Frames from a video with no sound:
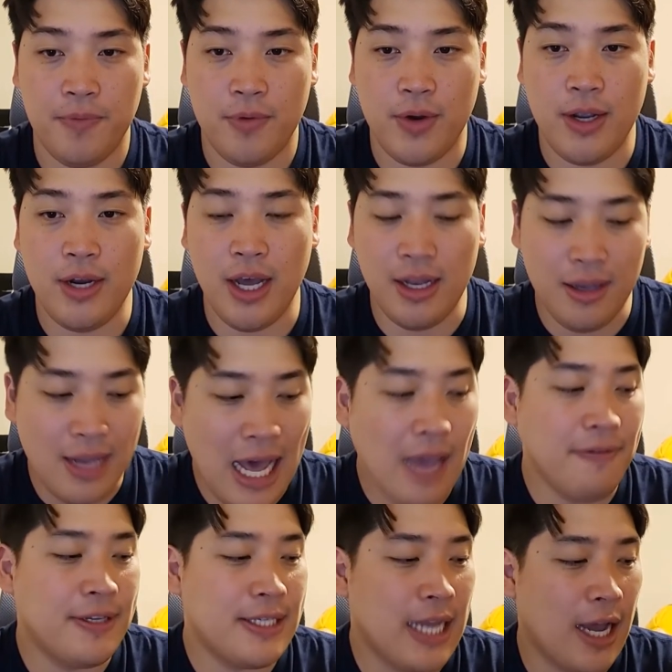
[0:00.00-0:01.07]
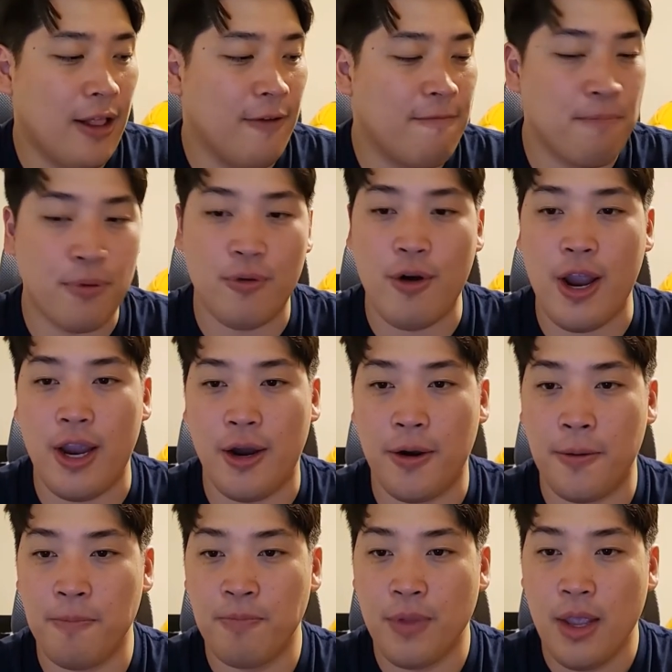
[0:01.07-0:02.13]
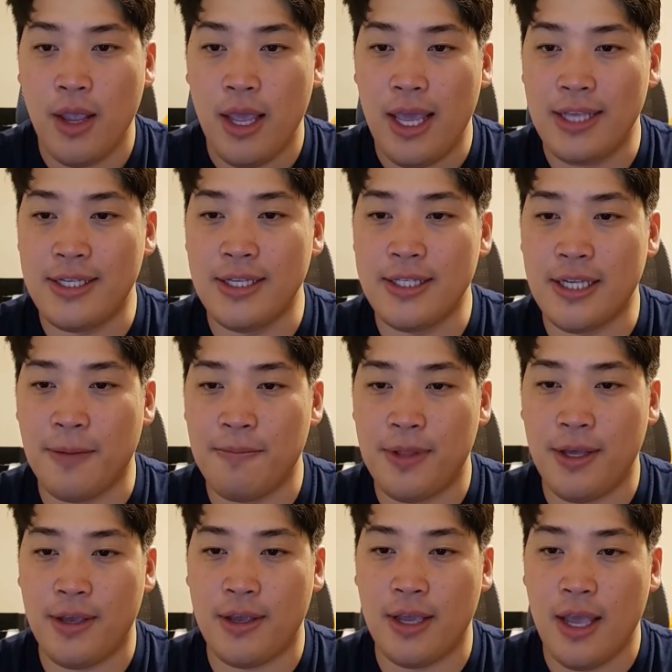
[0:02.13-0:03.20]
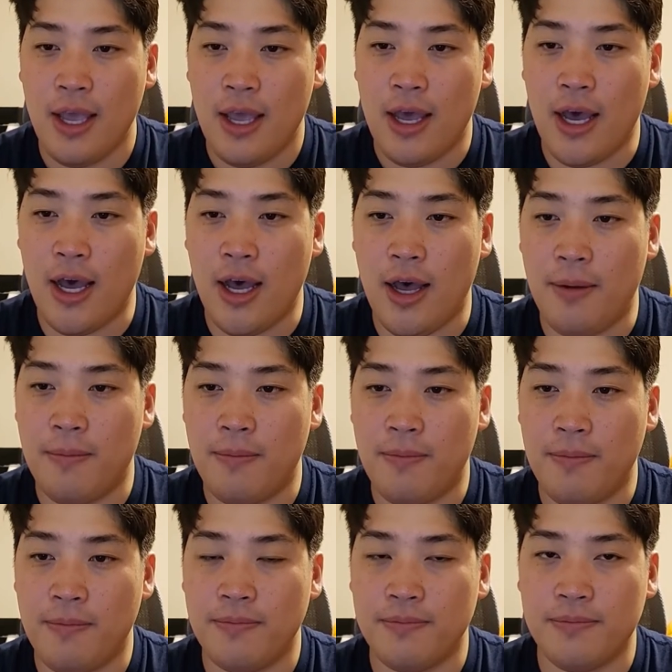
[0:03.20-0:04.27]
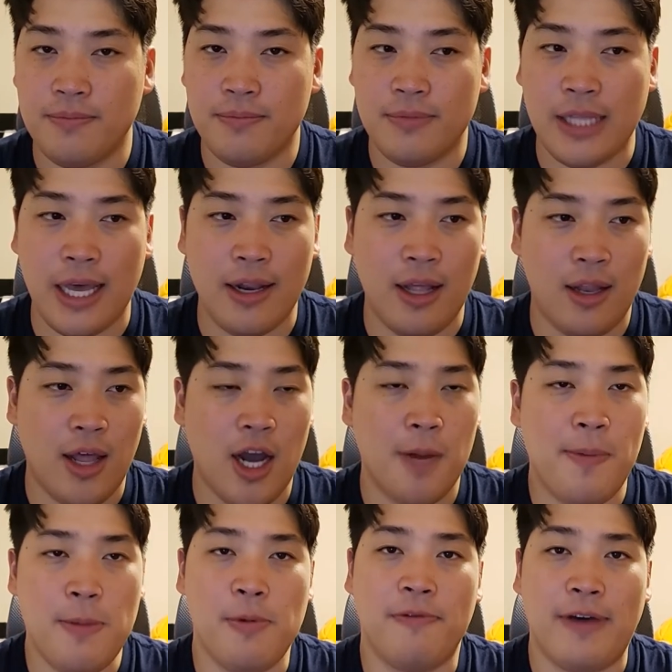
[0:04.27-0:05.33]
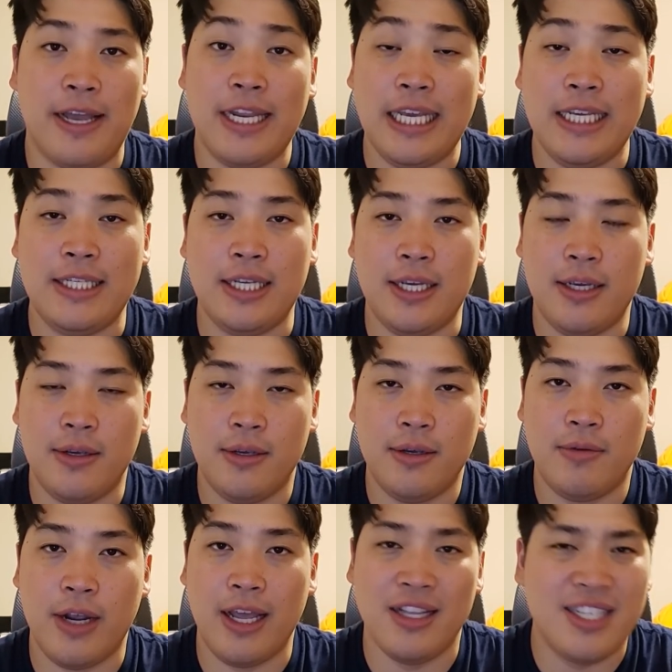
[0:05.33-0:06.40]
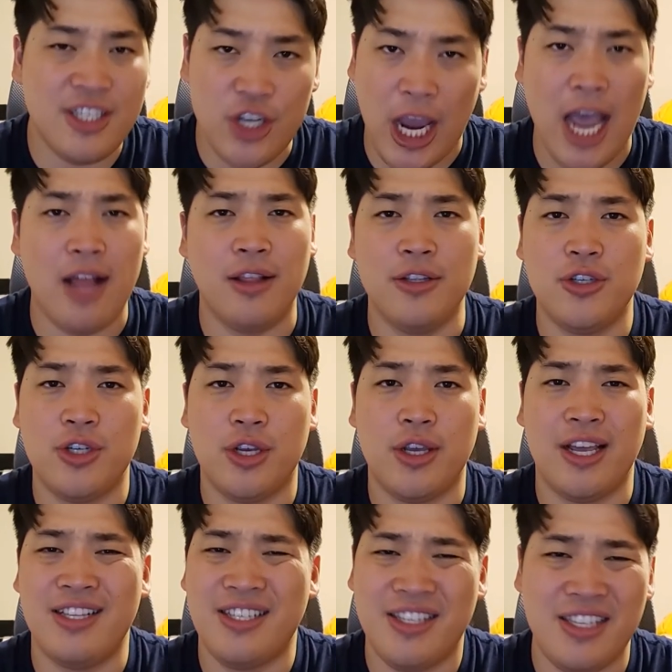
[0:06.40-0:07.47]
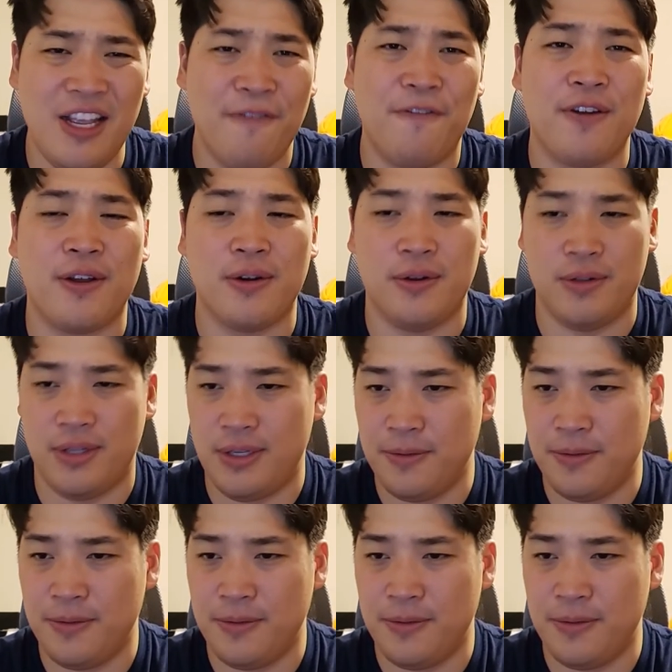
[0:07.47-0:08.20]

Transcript: Right, a lifestyle of prayer isn't something um, that a lot of people find easy. Right? It's challenging. It's difficult.